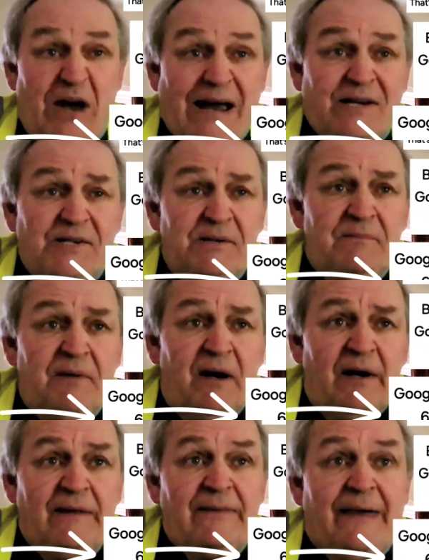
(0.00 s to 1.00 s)
traction
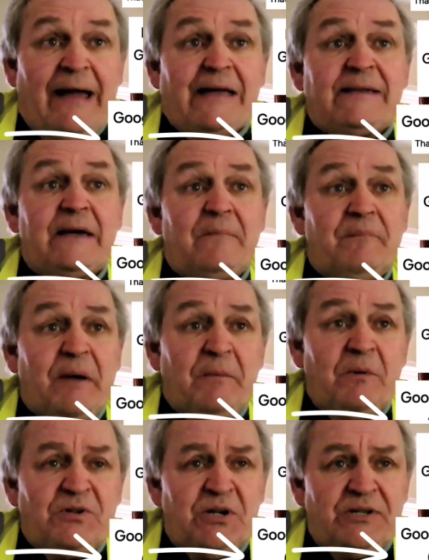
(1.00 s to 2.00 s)
behind that.
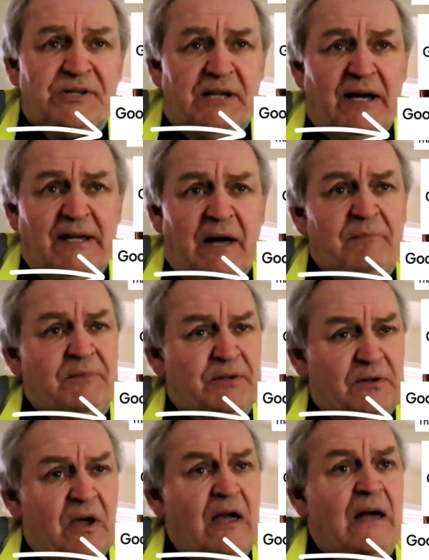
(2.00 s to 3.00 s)
People should sign
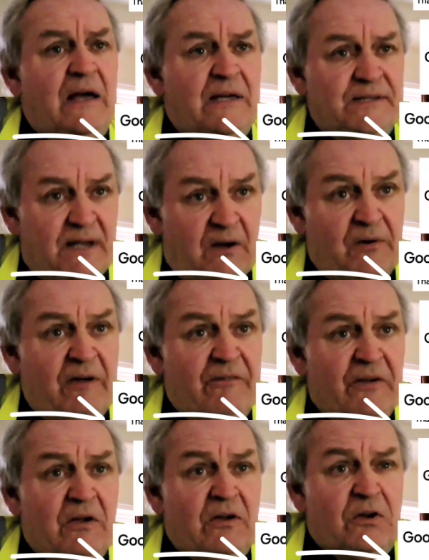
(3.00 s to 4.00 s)
up to. So
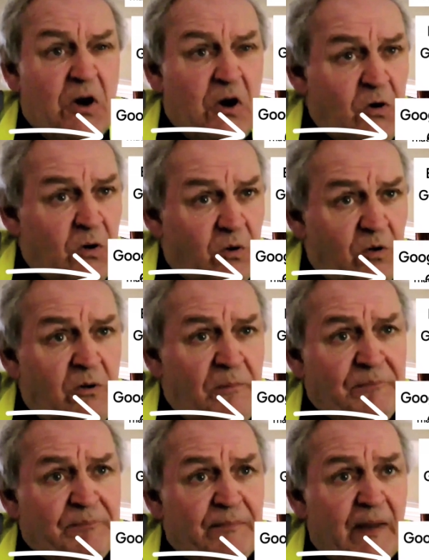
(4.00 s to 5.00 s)
if you
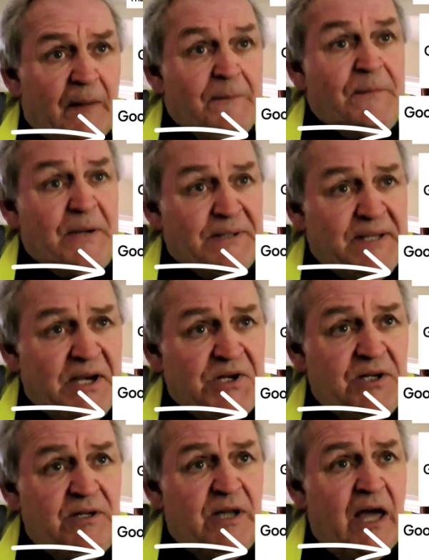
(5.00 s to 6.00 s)
Google
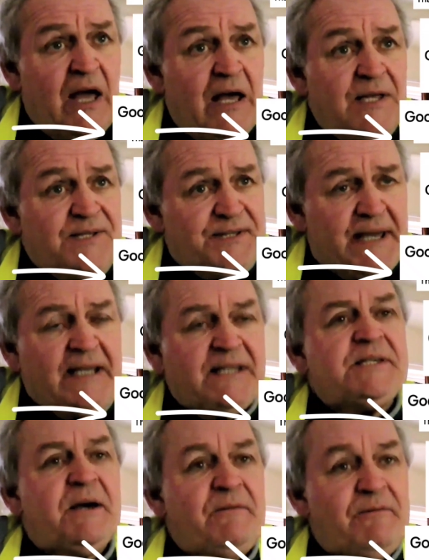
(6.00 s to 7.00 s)
petition
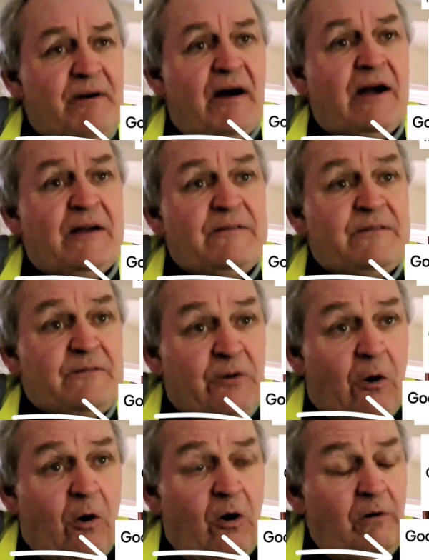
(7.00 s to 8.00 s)
six five
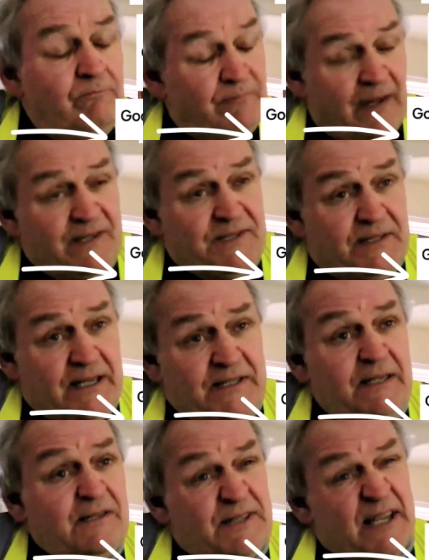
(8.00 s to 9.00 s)
four, nice and
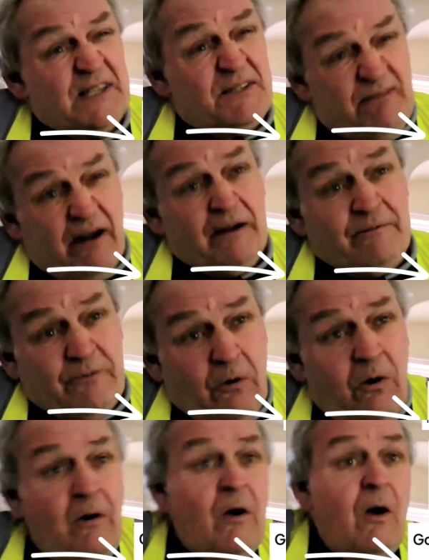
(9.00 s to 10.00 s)
easy, six five
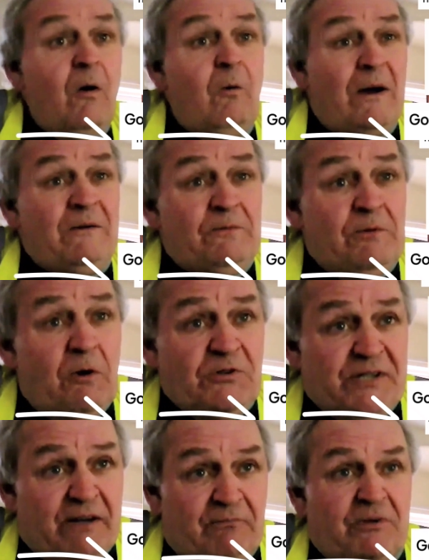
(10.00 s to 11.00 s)
four one
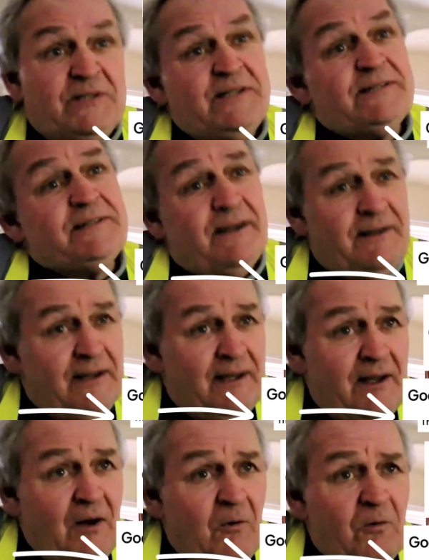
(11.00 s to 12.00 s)
four seven, which is the